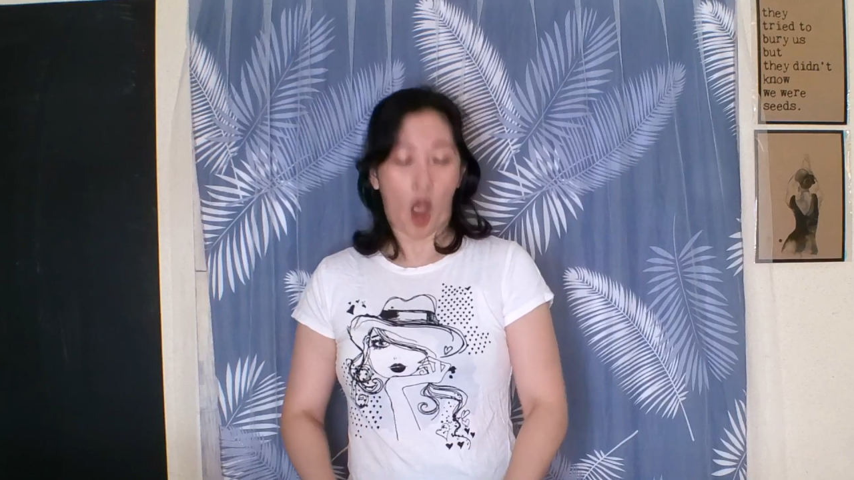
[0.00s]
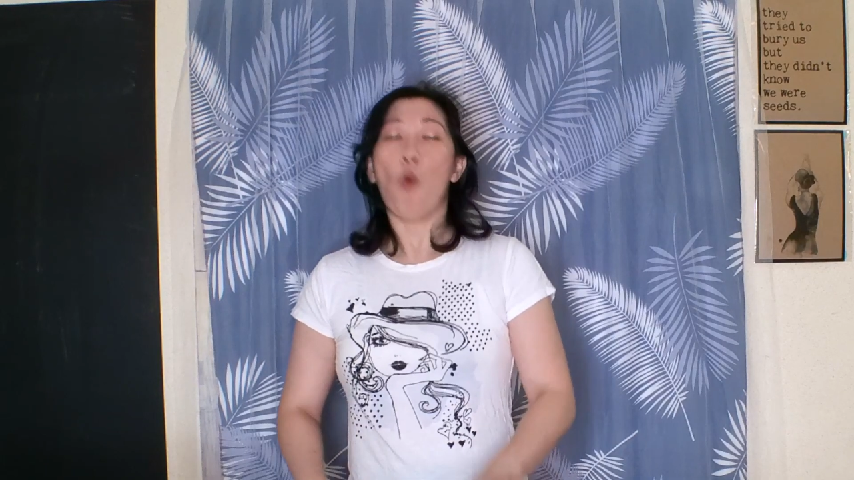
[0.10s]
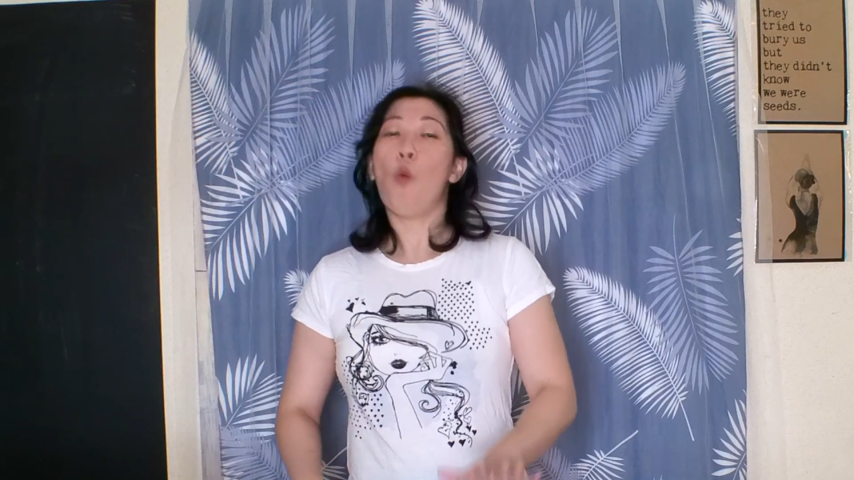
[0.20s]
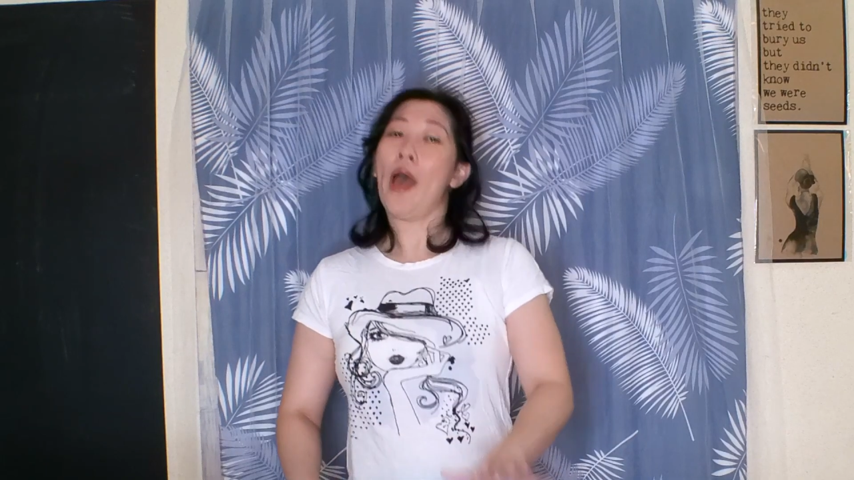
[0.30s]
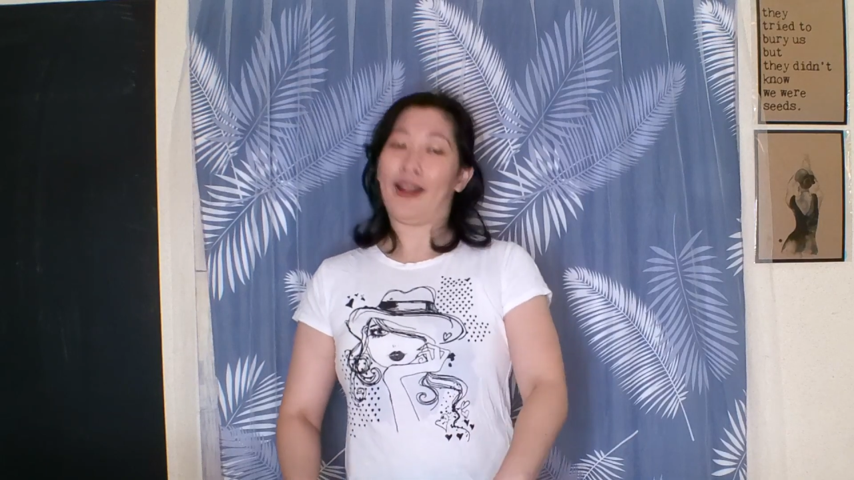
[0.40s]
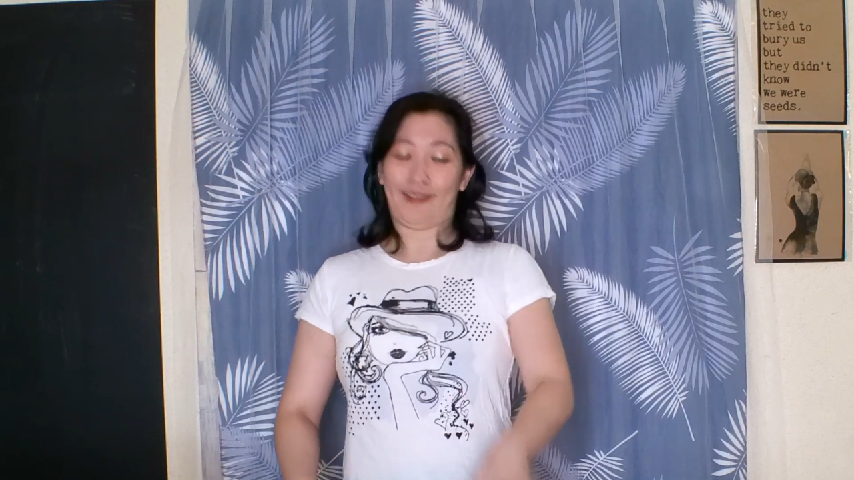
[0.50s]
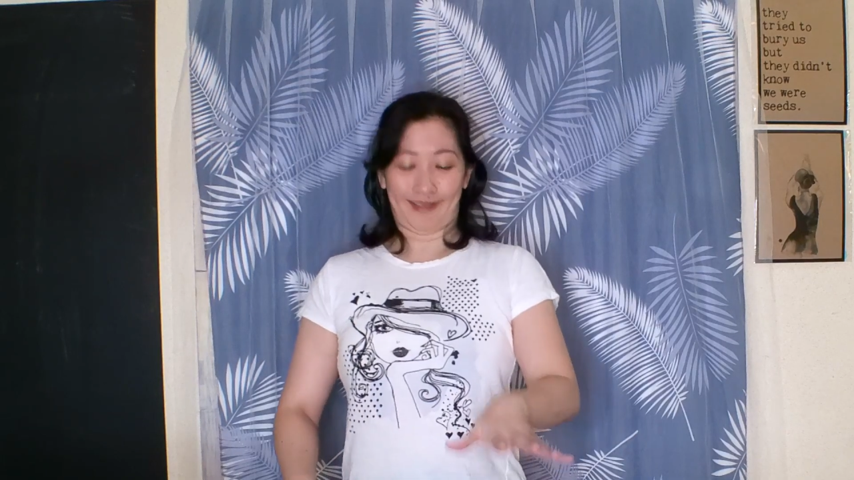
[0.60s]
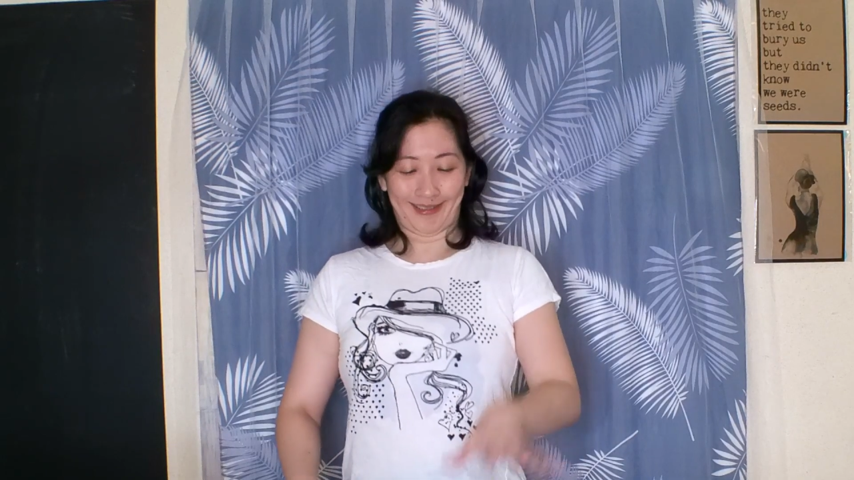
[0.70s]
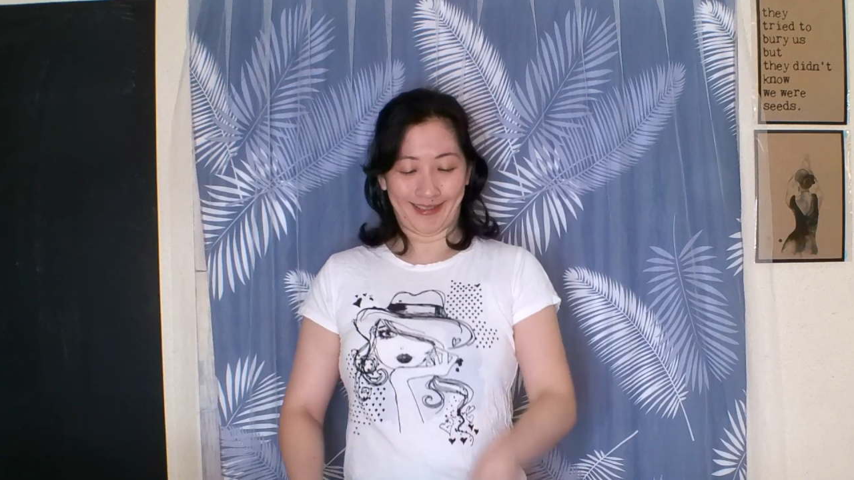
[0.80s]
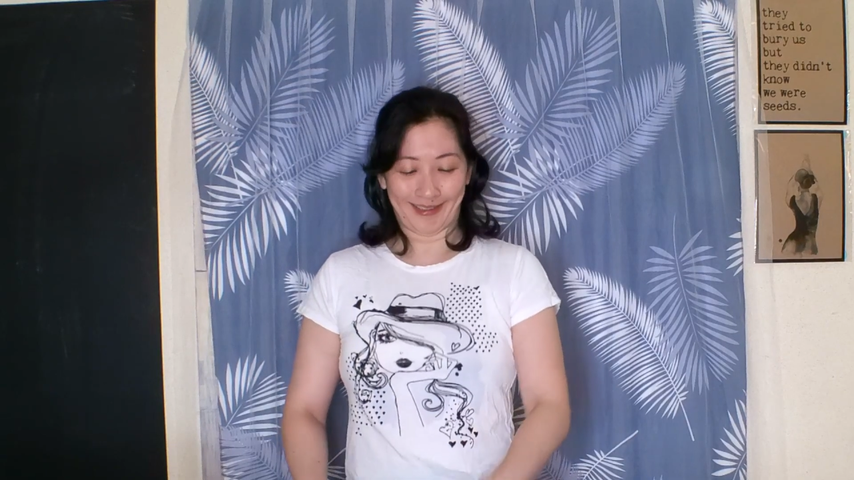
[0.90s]
Well,
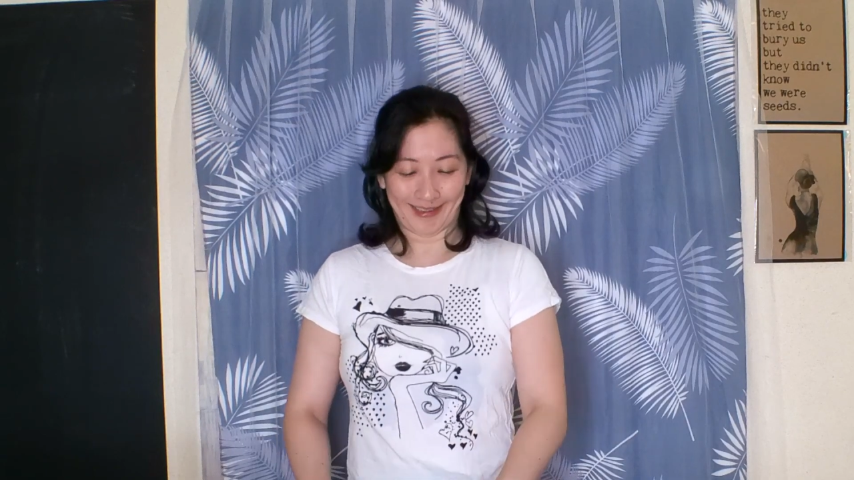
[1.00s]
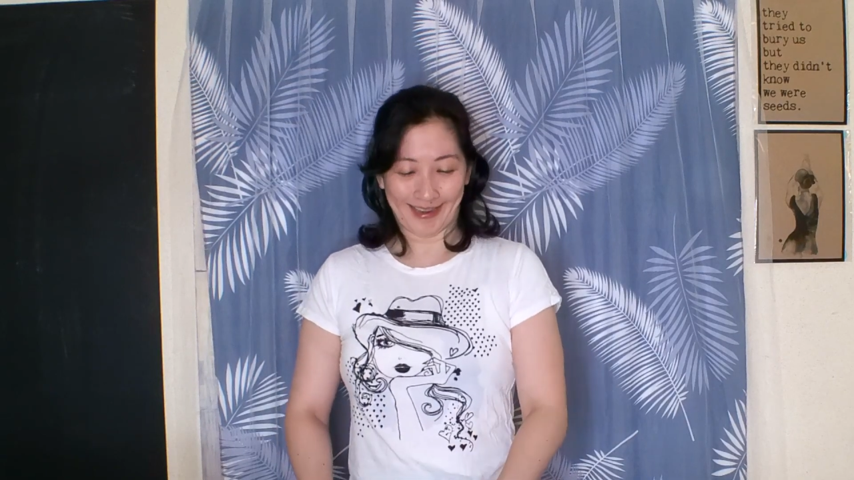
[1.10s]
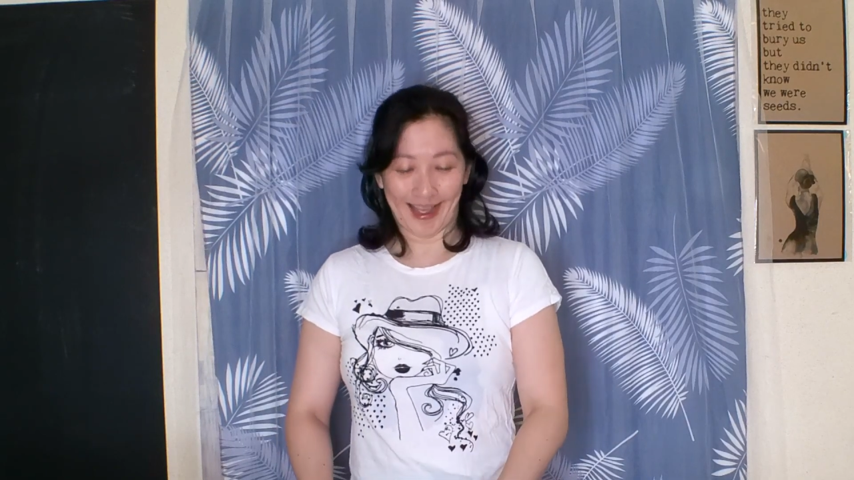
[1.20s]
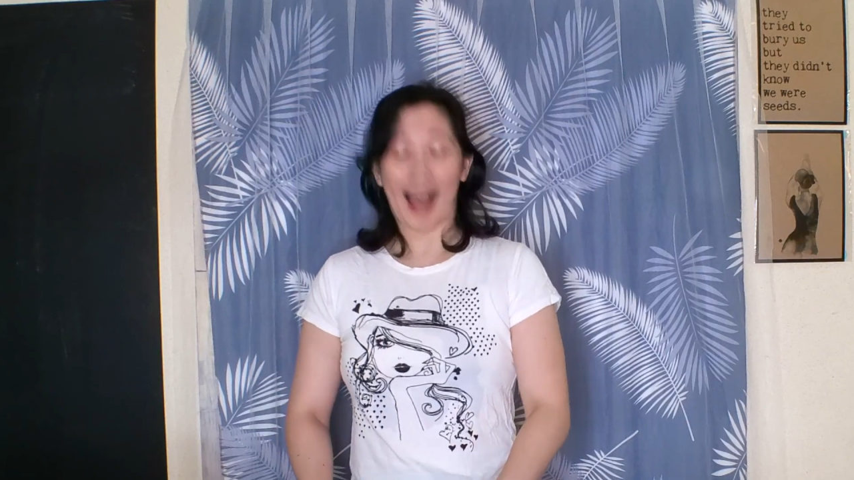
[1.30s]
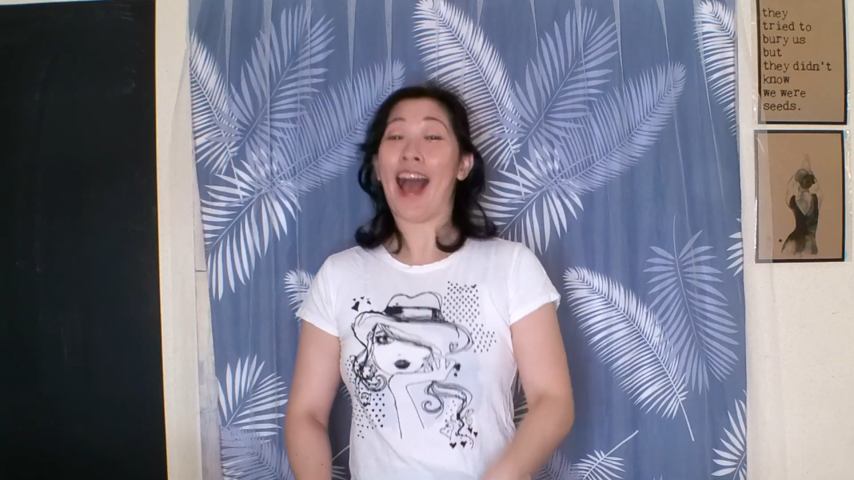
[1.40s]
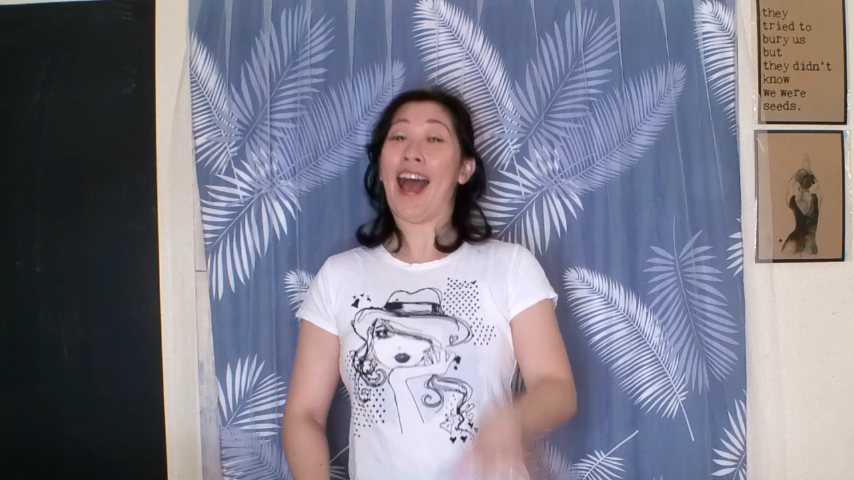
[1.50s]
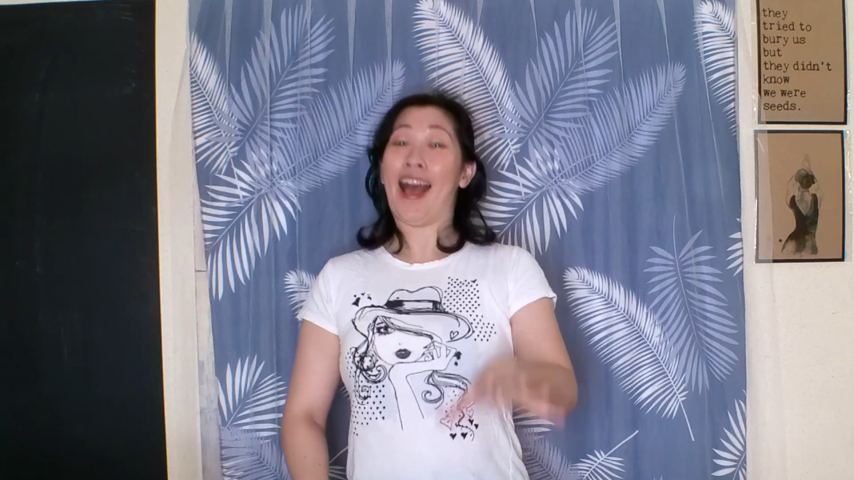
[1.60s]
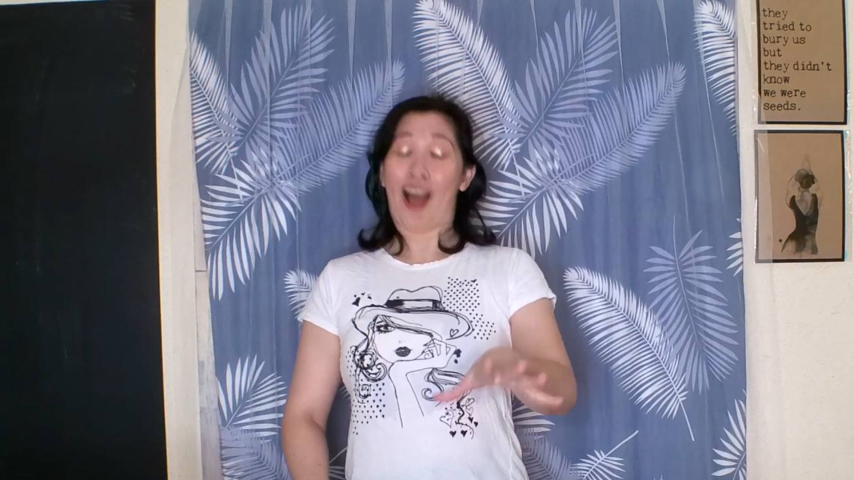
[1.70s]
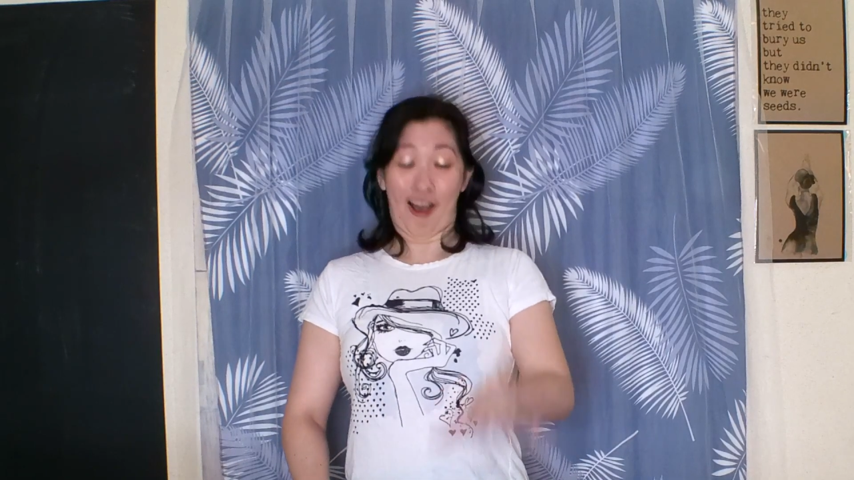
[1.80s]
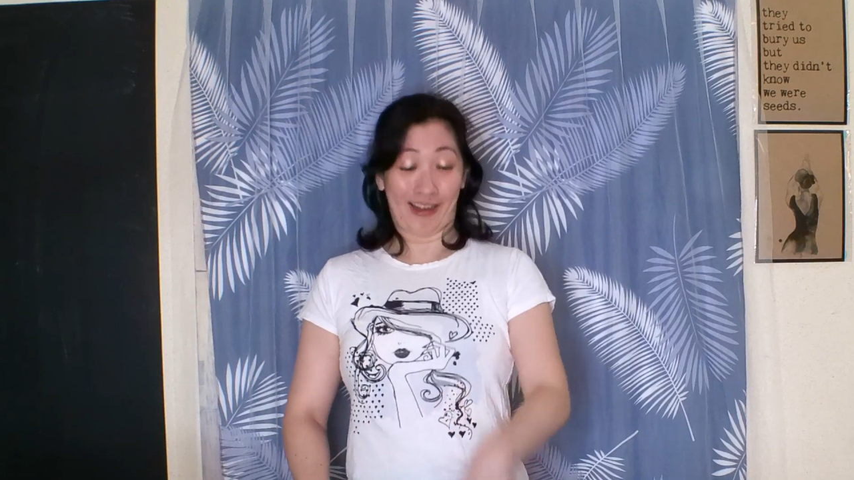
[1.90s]

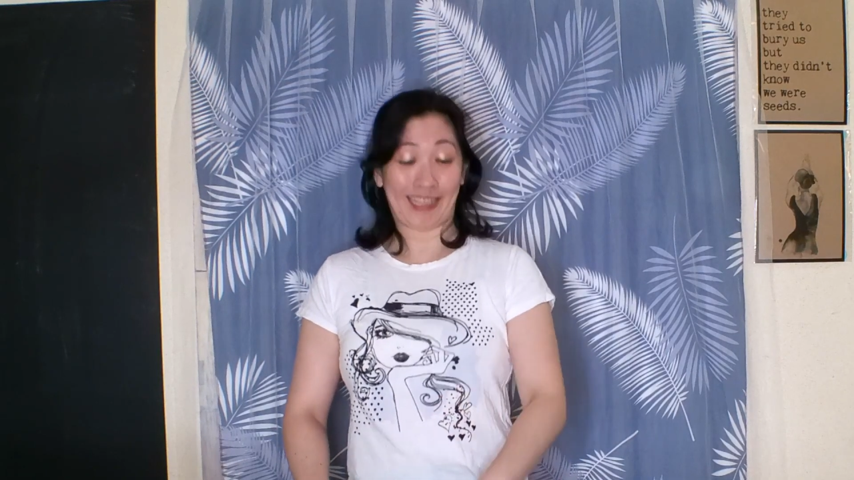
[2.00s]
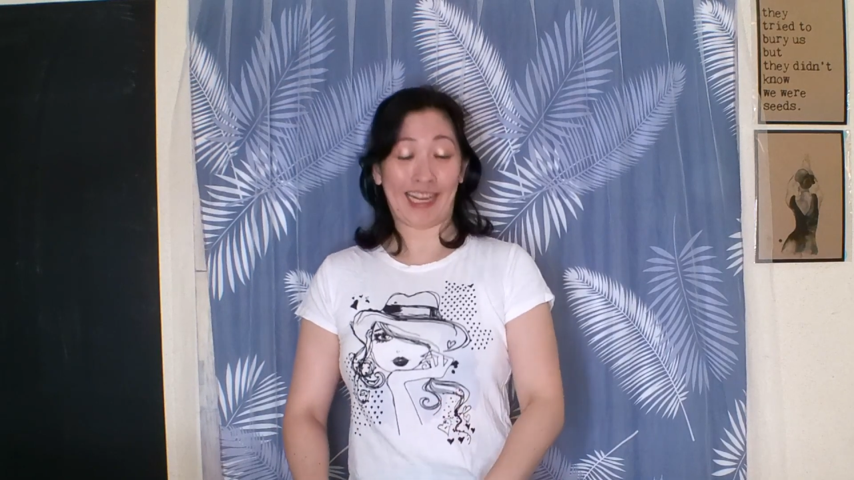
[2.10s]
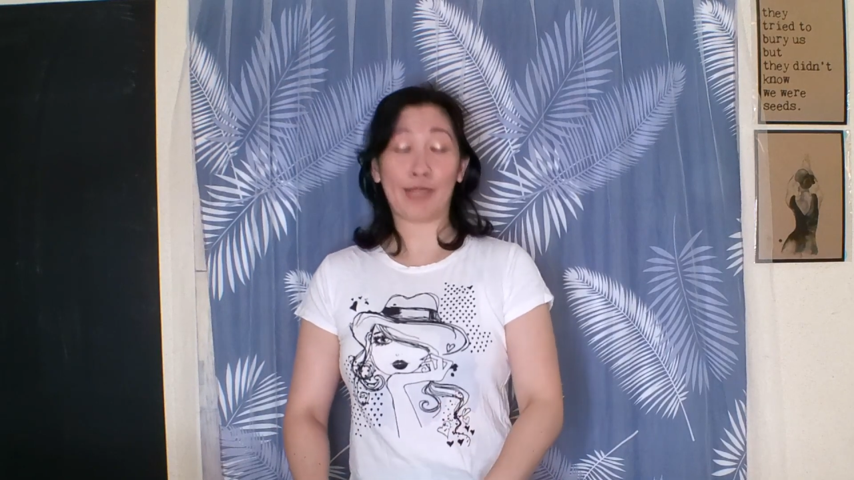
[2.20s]
honestly